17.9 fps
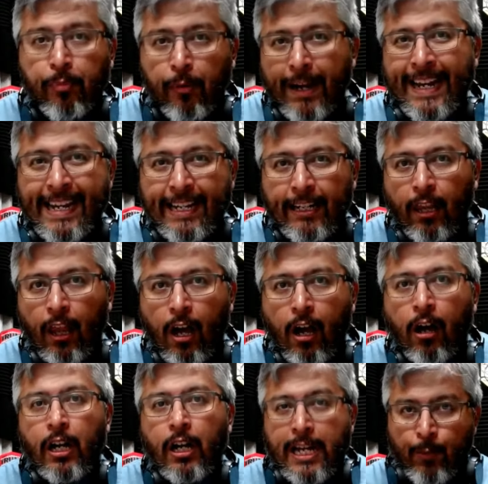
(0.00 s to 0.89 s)
breaking the
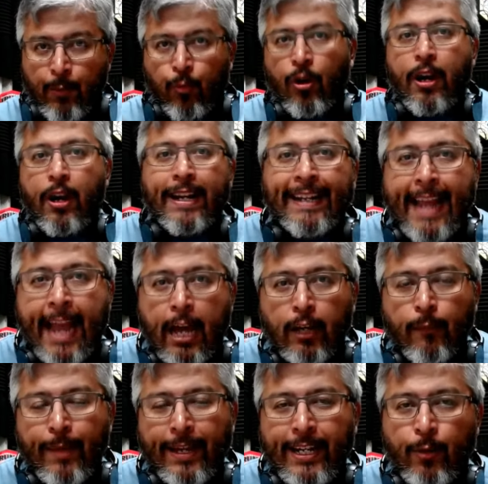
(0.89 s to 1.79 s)
law and we're going to
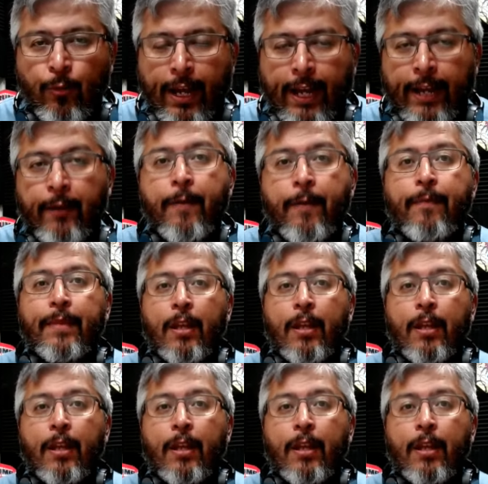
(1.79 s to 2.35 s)
count them anyway.